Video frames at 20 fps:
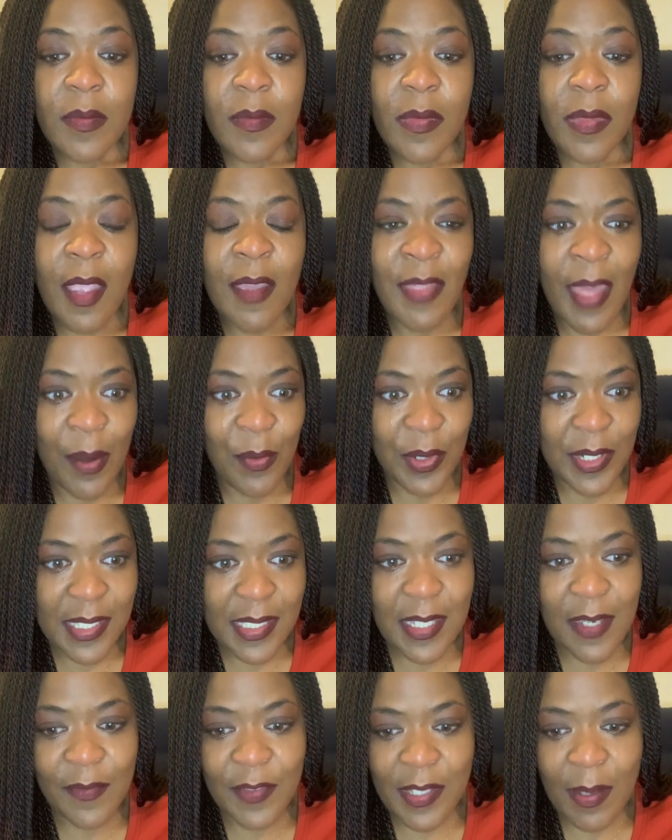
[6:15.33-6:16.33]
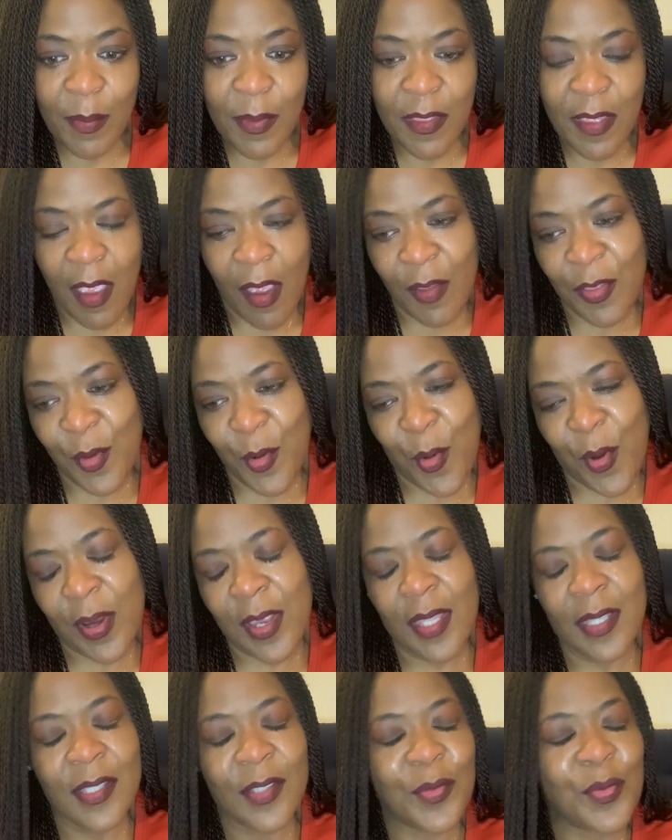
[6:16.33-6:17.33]
that received some of the other
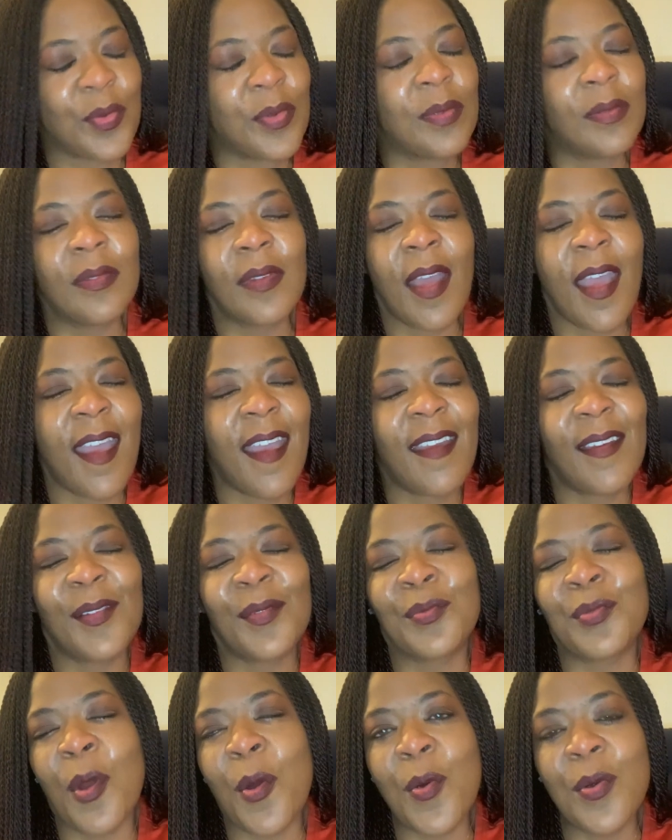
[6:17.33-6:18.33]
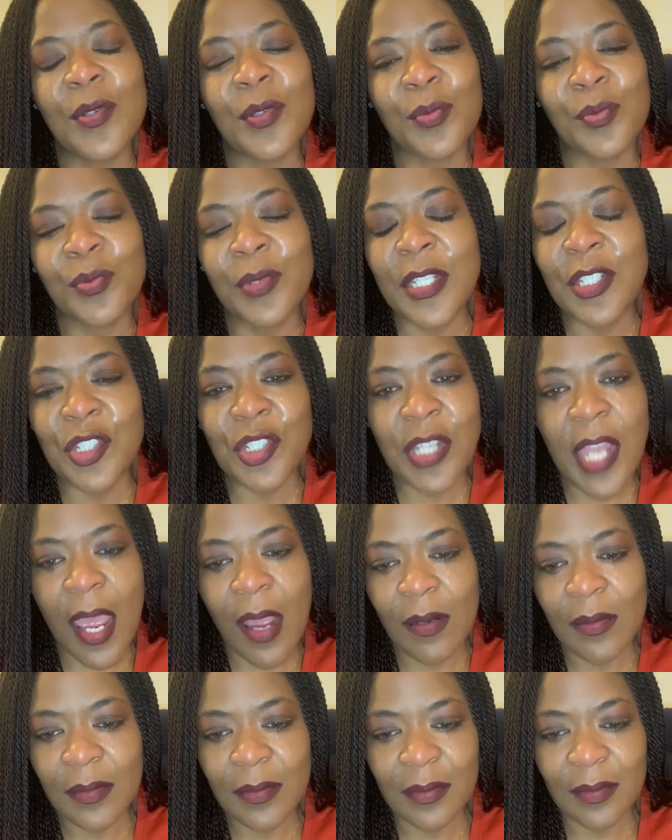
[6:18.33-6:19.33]
organs reached
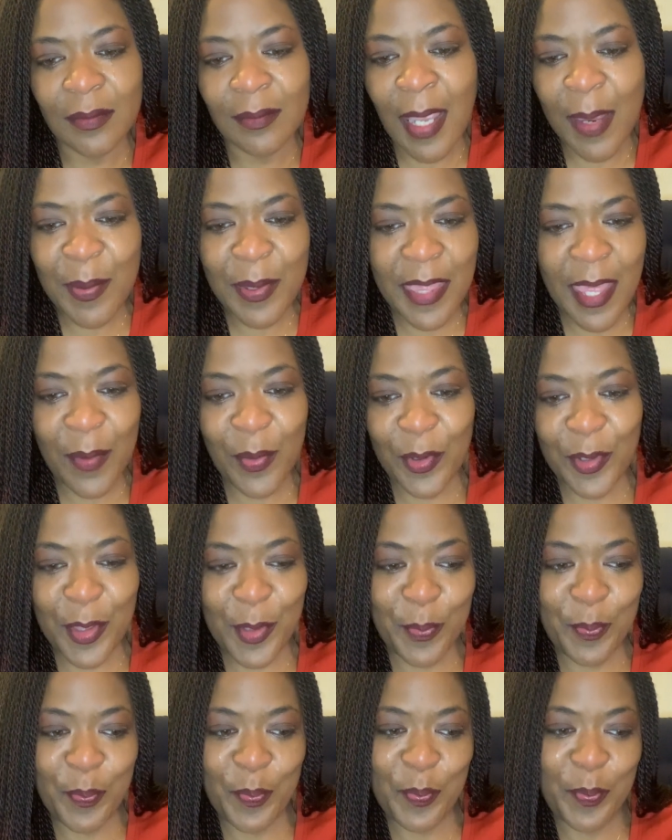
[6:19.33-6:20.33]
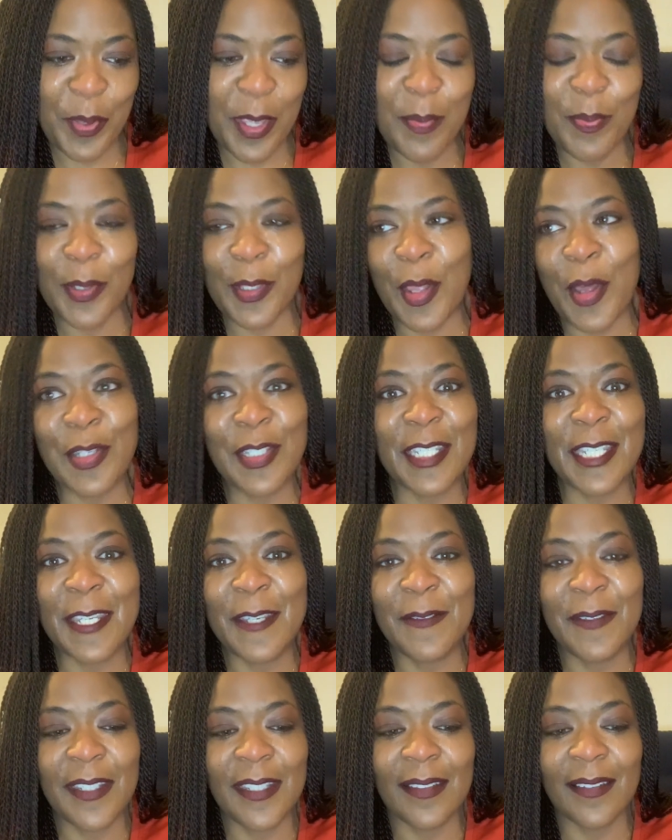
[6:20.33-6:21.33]
out. Maybe they were the people on
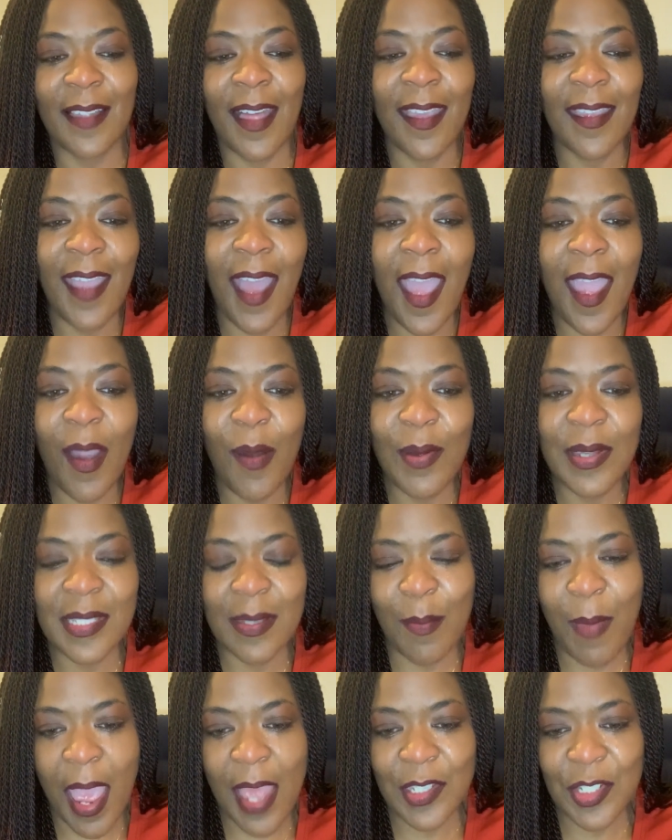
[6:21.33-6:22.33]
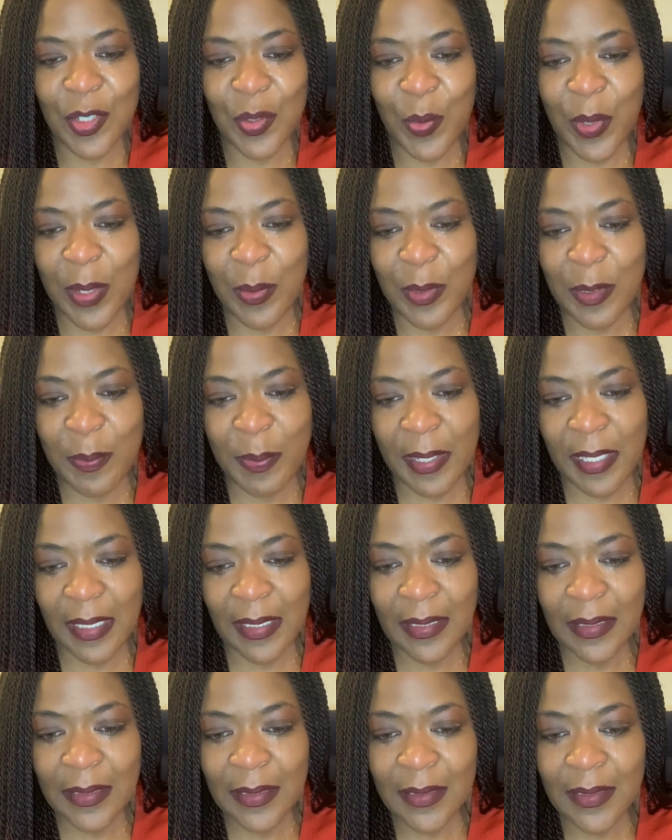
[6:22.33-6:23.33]
TV. Like I always imagined we would be
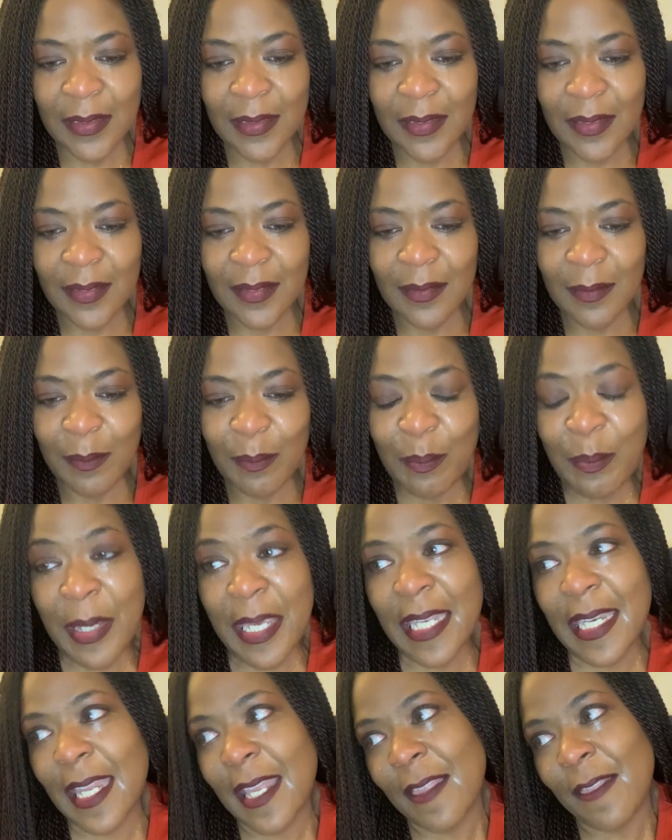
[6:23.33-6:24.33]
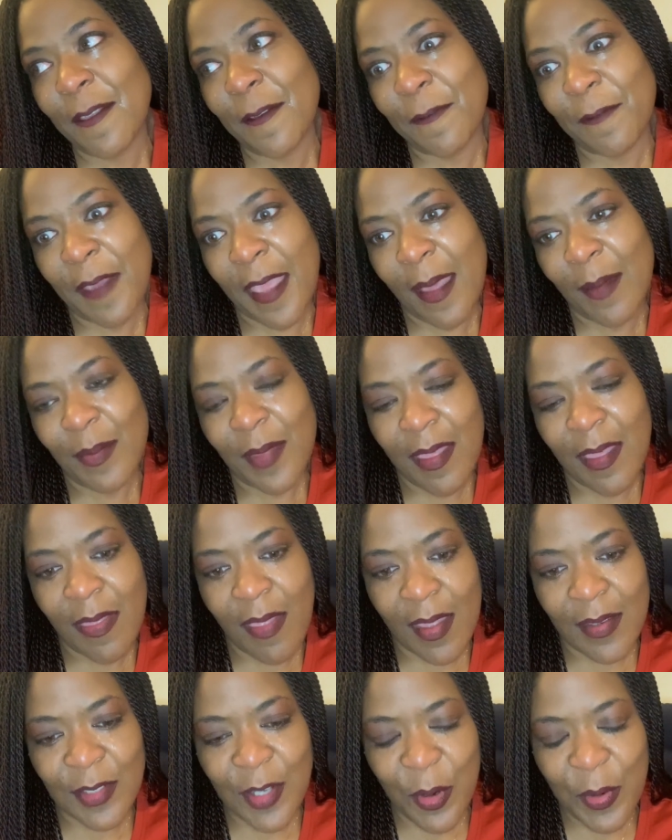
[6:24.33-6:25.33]
meeting the family
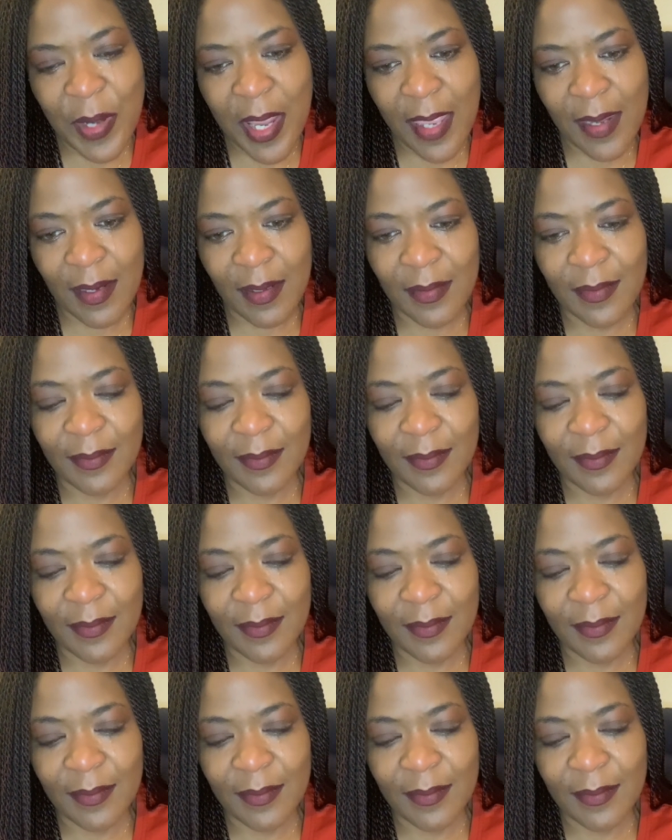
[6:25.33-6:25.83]
that donated.